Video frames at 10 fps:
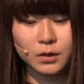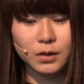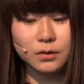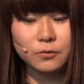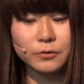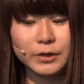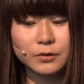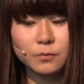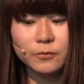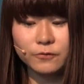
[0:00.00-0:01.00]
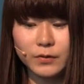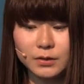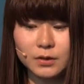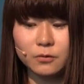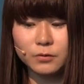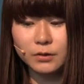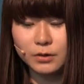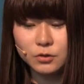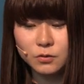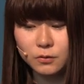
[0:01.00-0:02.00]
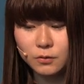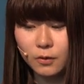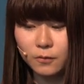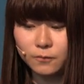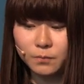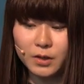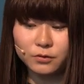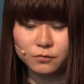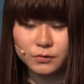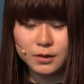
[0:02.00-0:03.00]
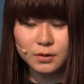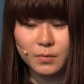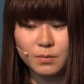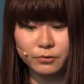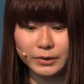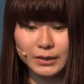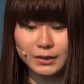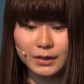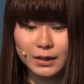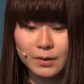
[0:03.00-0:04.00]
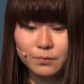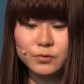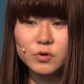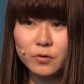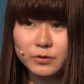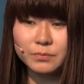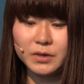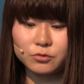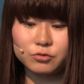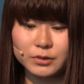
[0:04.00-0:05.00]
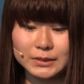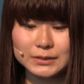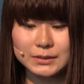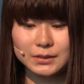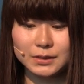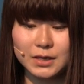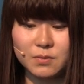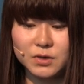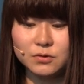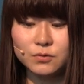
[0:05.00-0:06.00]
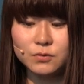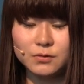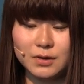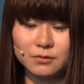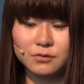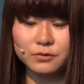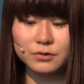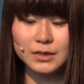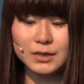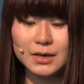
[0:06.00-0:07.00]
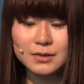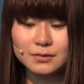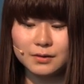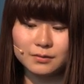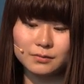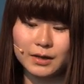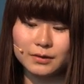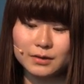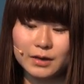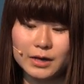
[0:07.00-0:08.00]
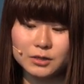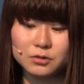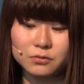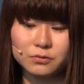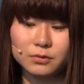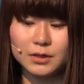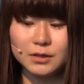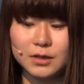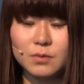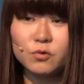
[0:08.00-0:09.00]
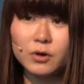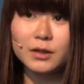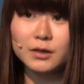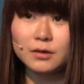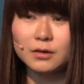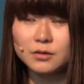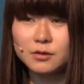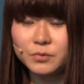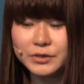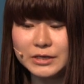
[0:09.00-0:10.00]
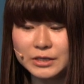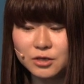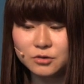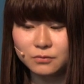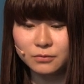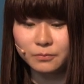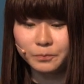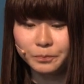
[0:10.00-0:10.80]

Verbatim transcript: in order to prevent the alteration of values in the memory, programming tricks can be used in certain cases like I showed in the demo earlier in this presentation.